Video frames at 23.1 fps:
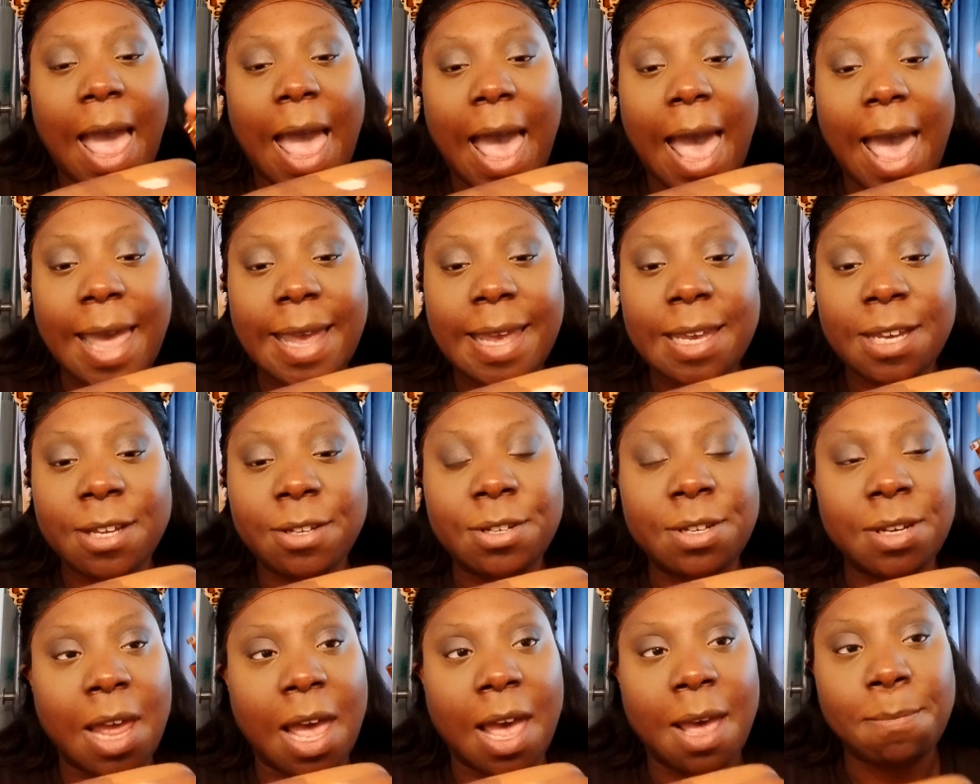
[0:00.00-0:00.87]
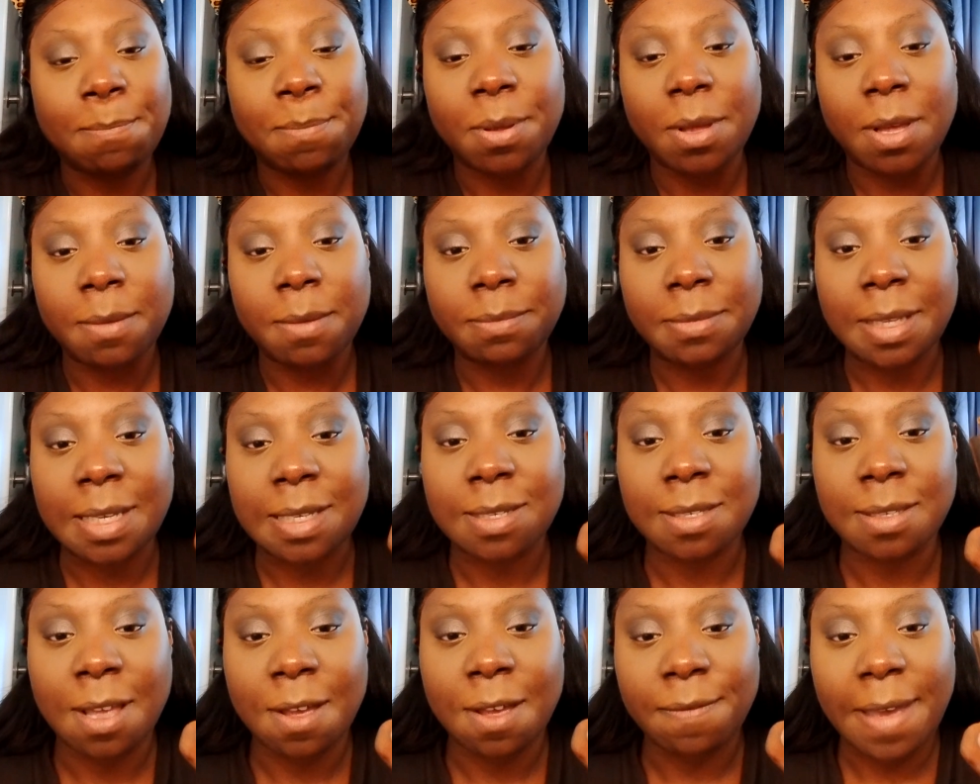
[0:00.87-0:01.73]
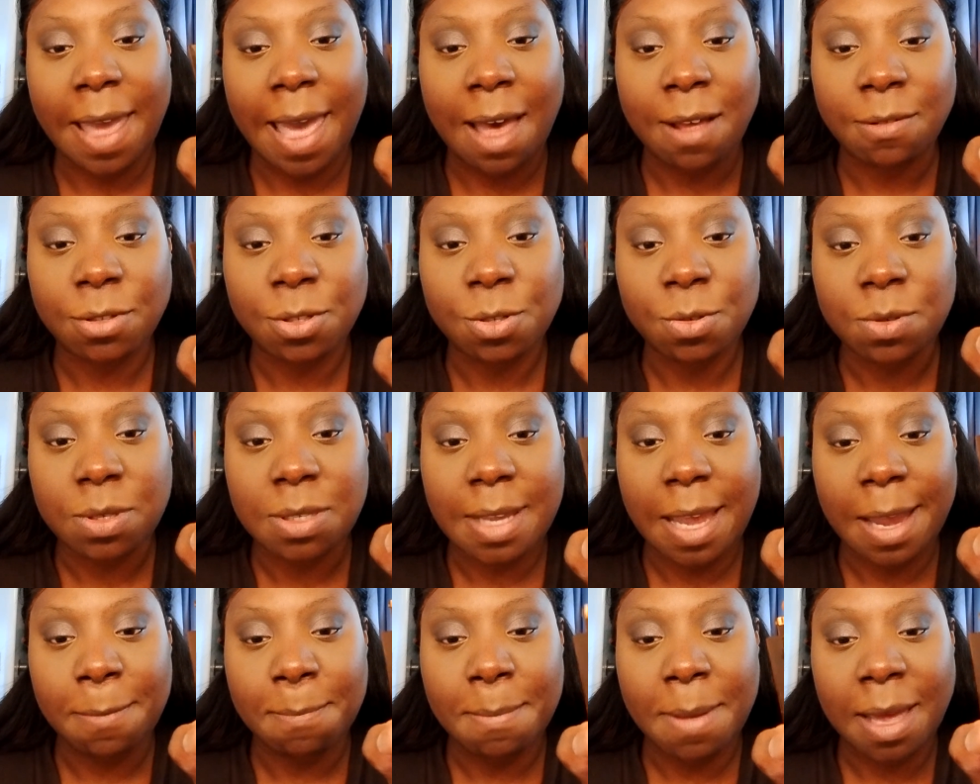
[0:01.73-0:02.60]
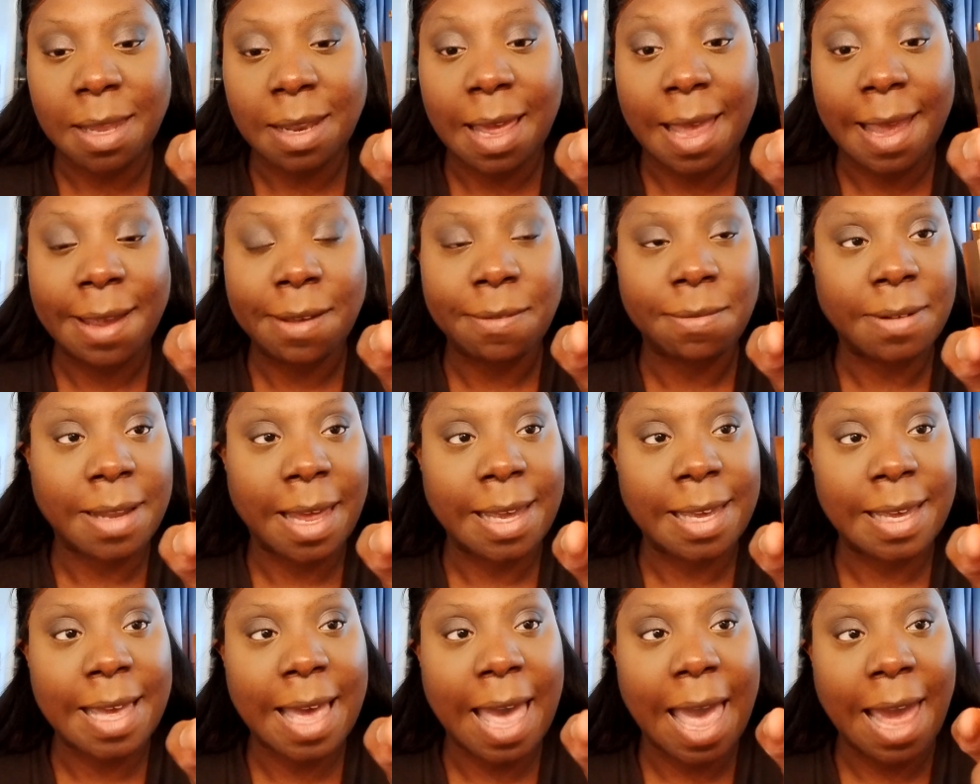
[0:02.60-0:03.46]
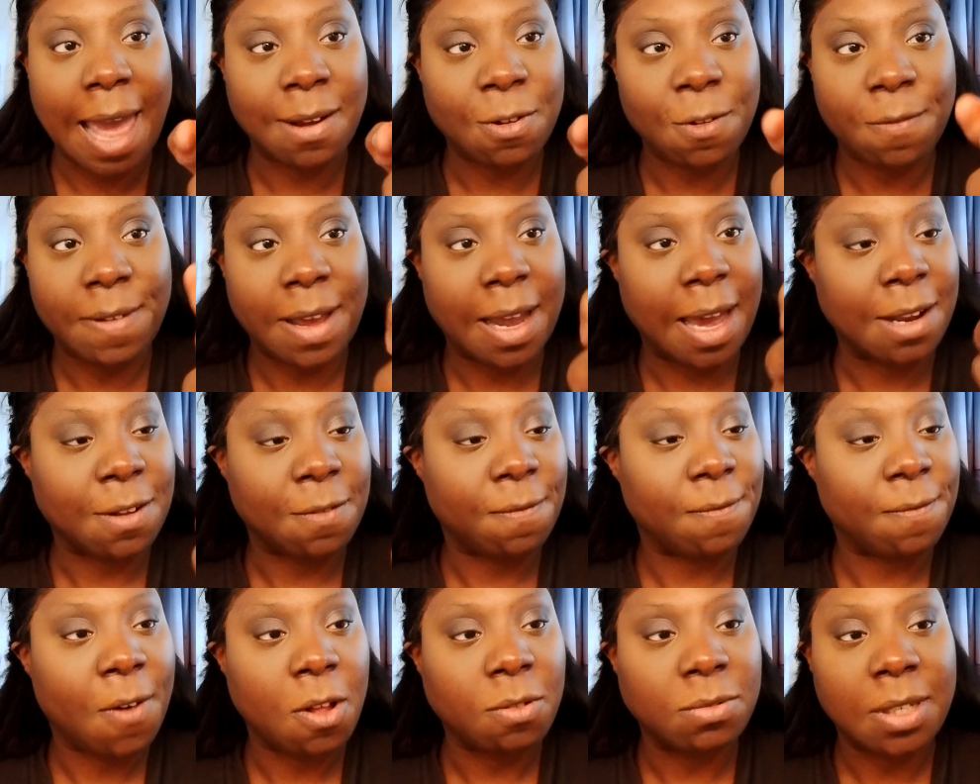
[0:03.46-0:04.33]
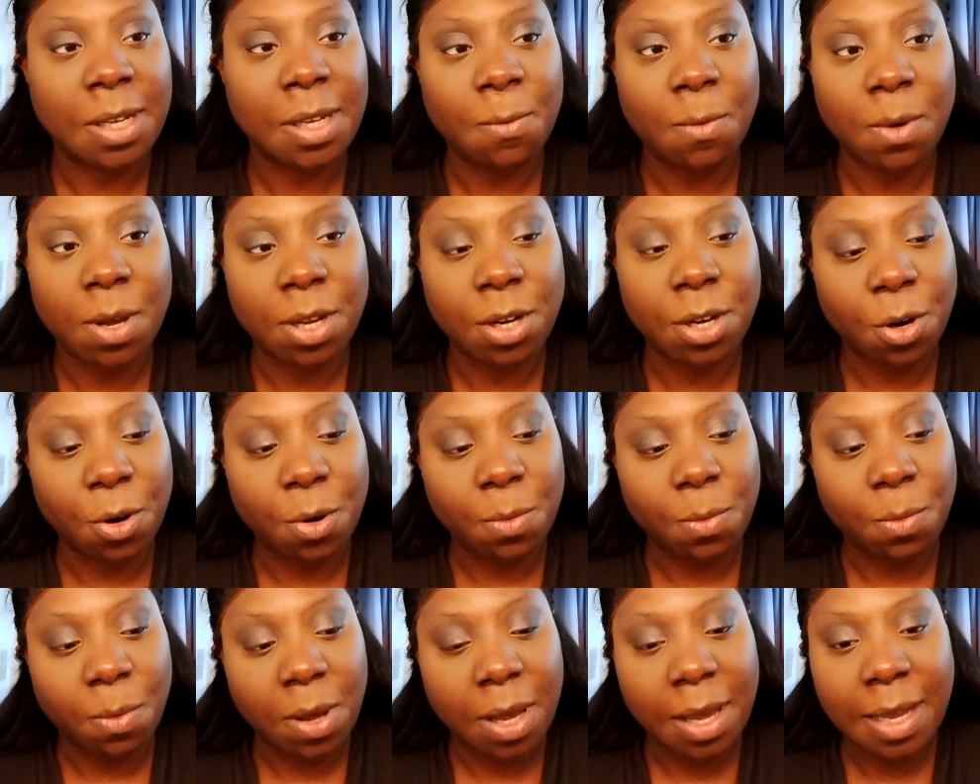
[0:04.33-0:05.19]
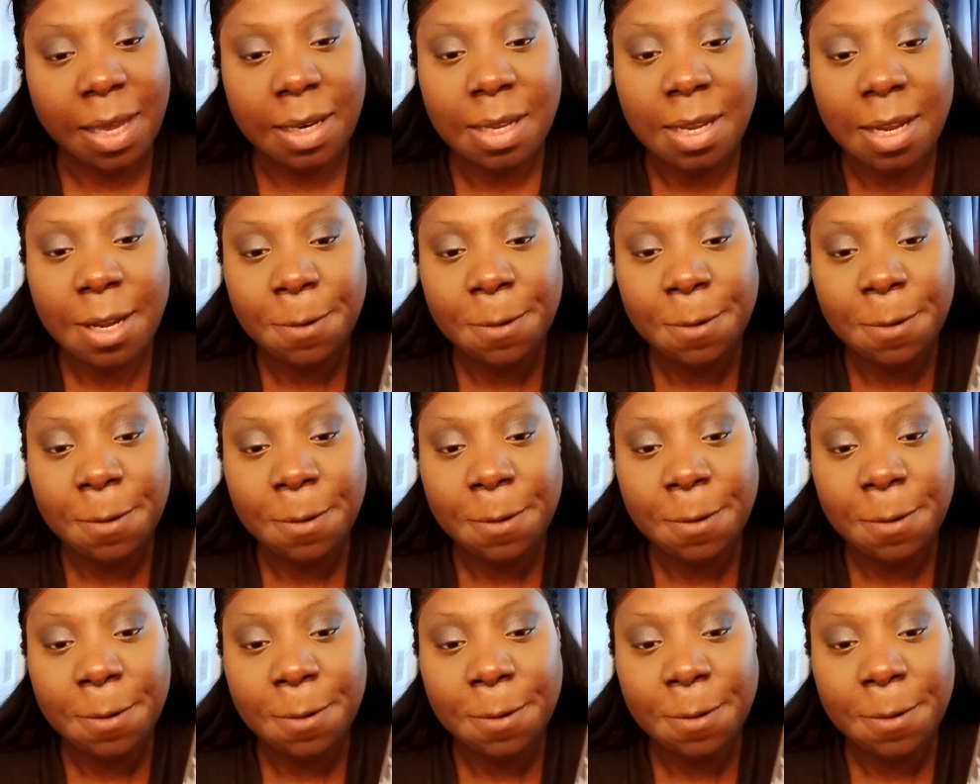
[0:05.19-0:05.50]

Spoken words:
I could not pump this stuff out to save my life. Like, I don't know if I got a faulty one or what.